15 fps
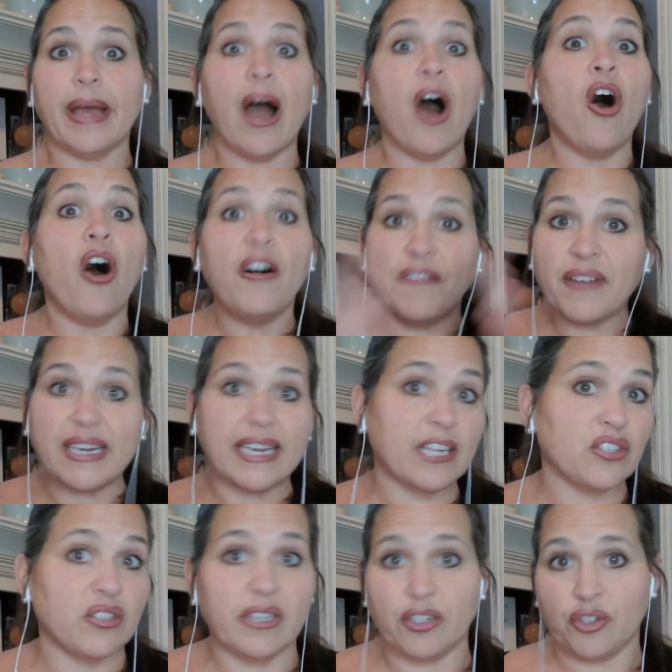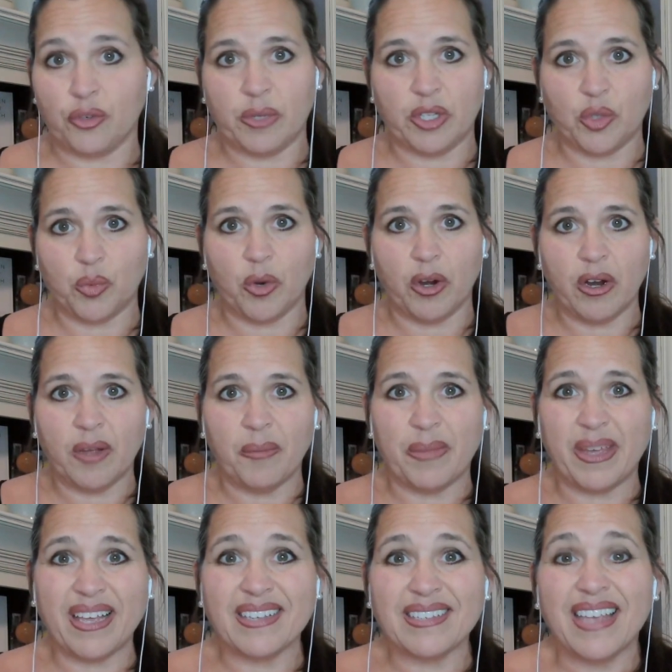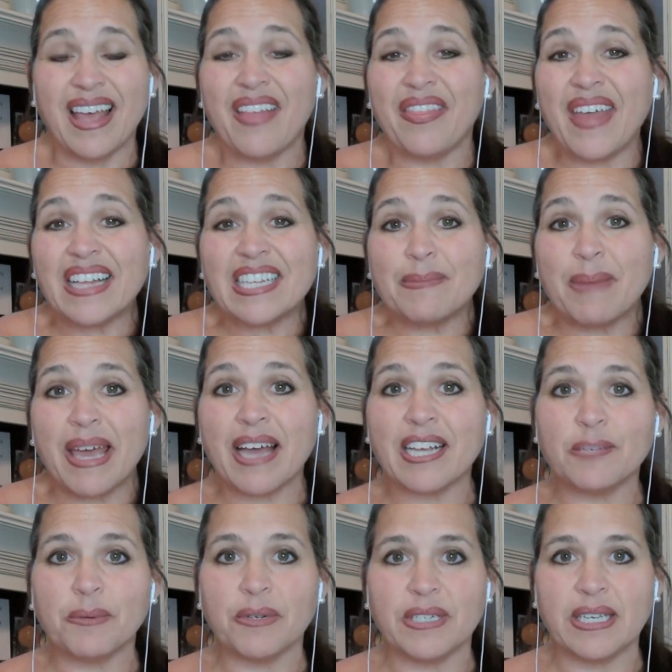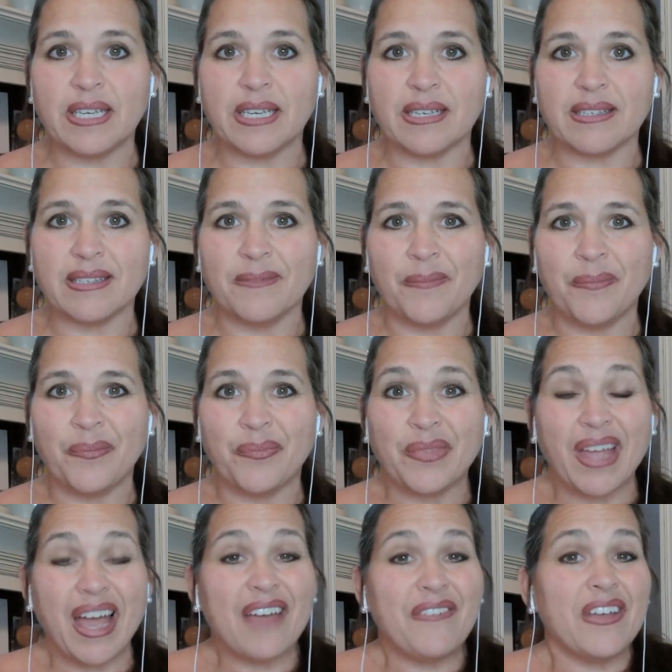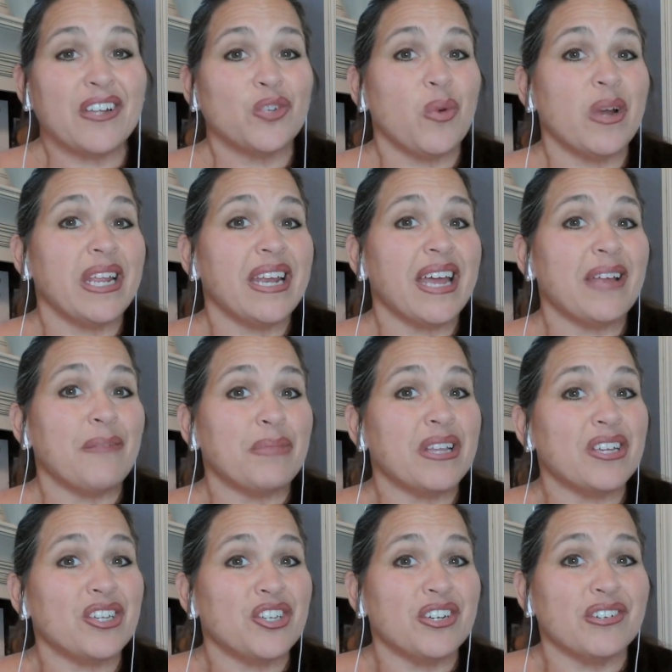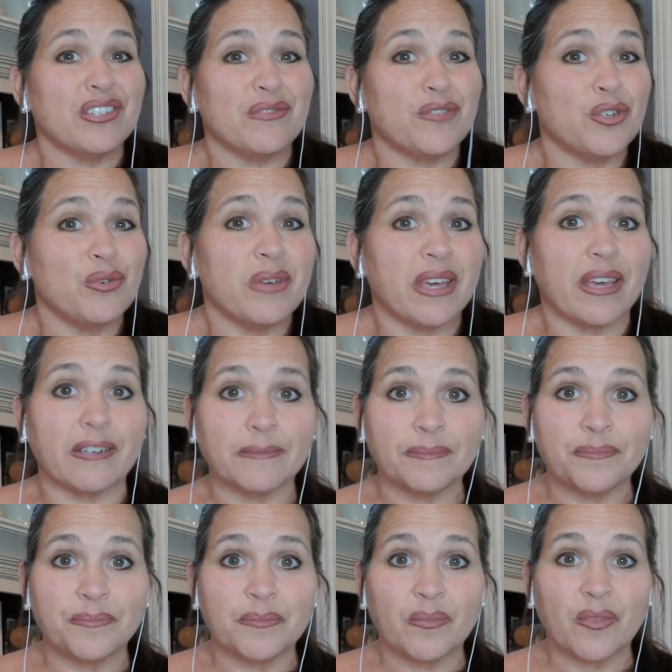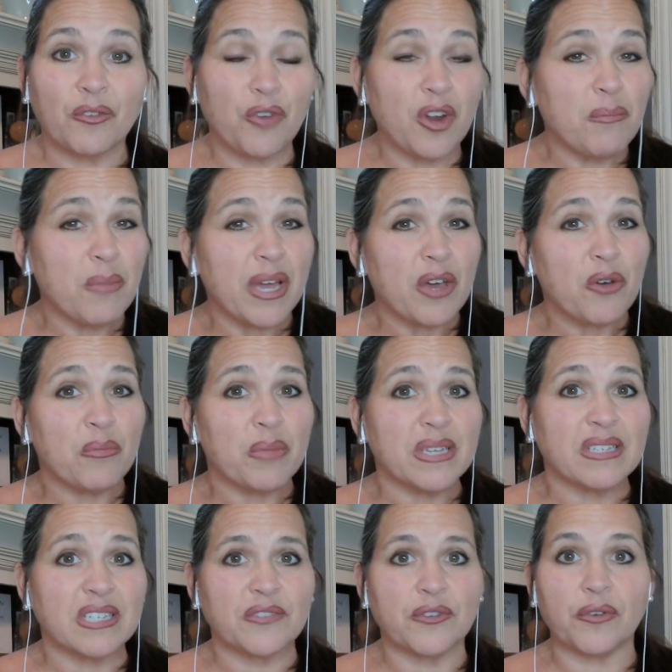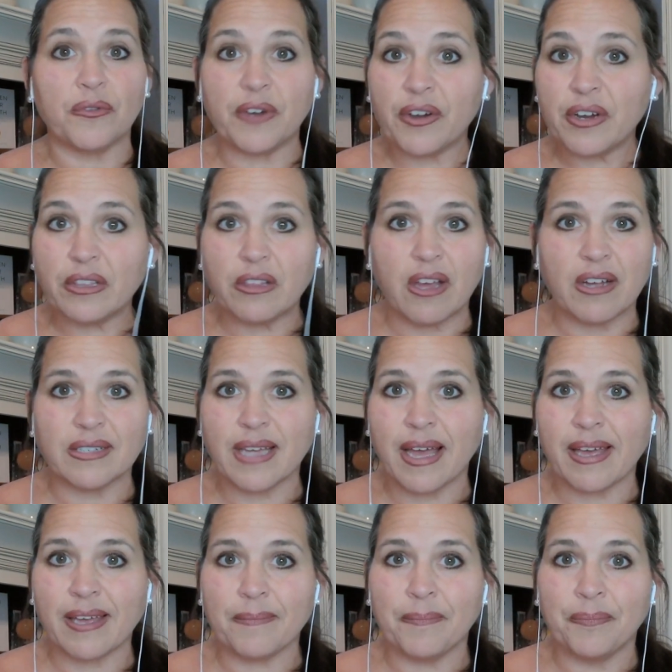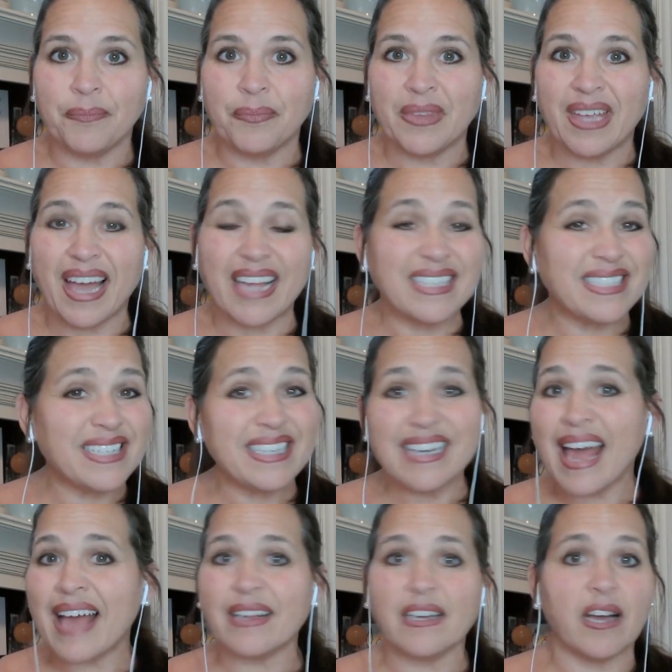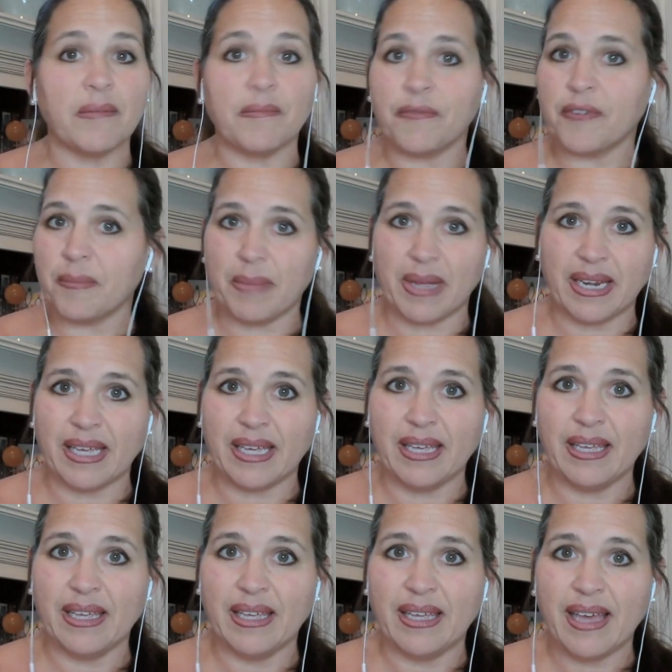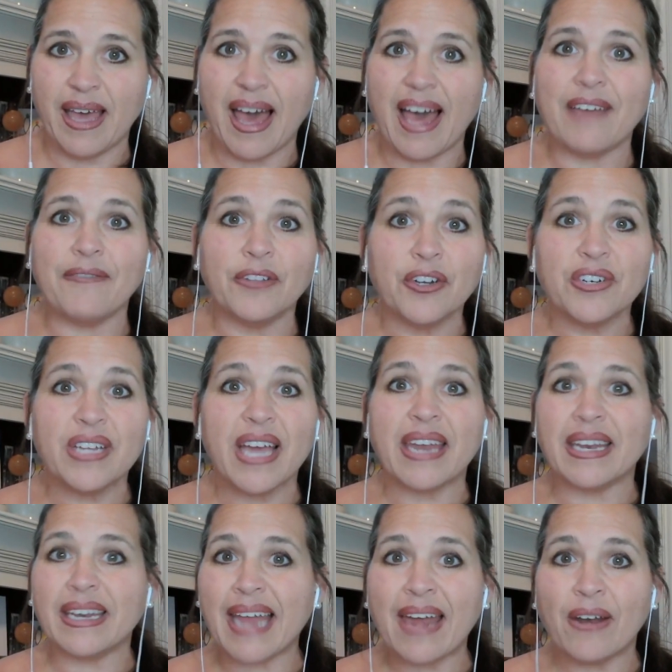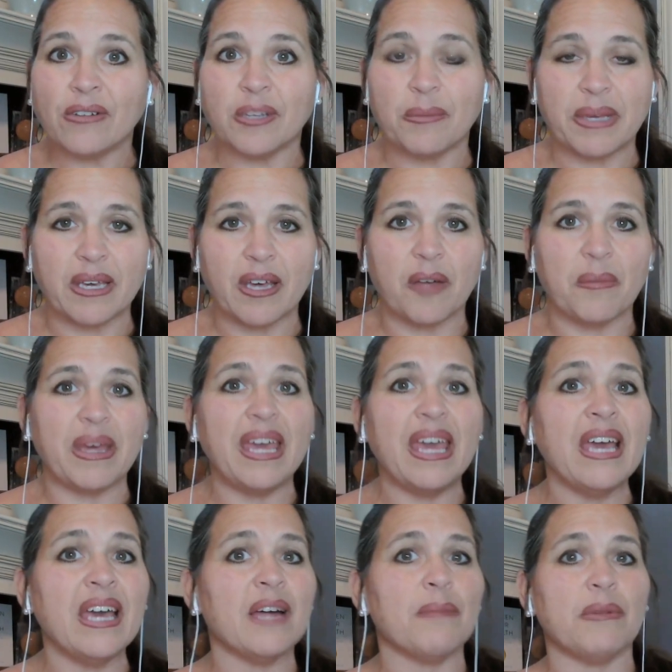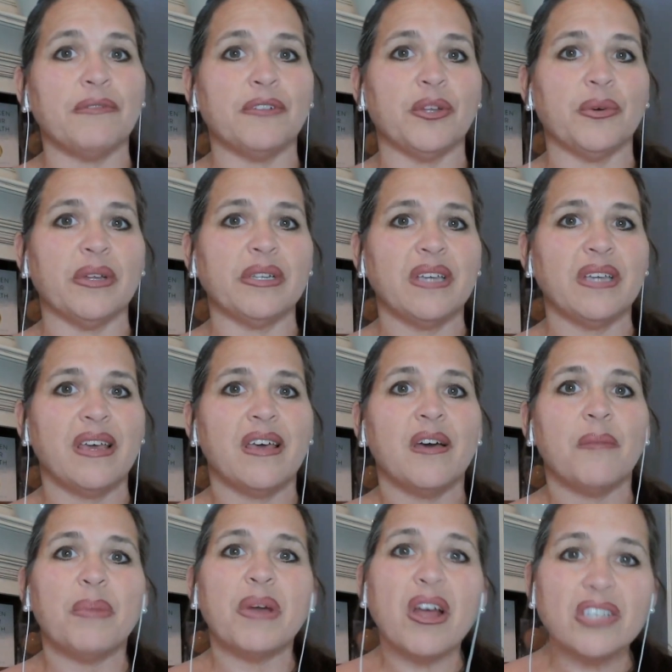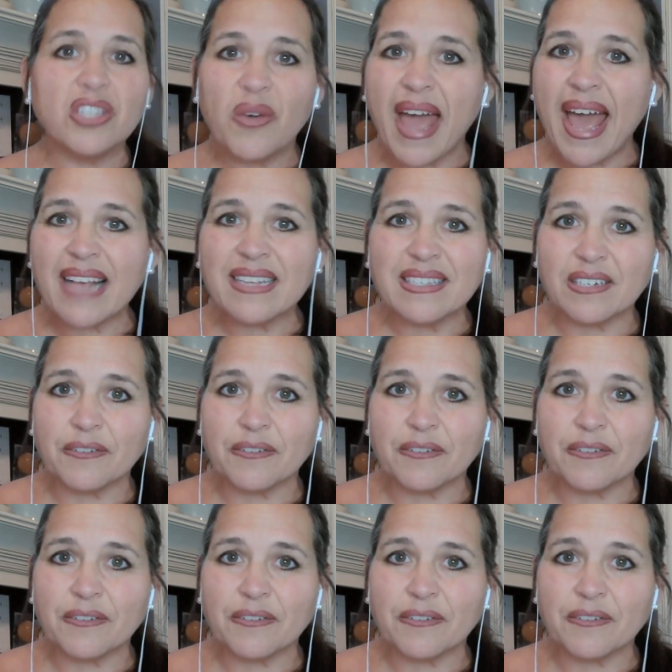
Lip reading: all financial instruments work, because that's my expertise. I've had 29 plus years of doing it. Run my own business for a very long time. I did not come from money. I've learned how to not only become income affluent, but also asset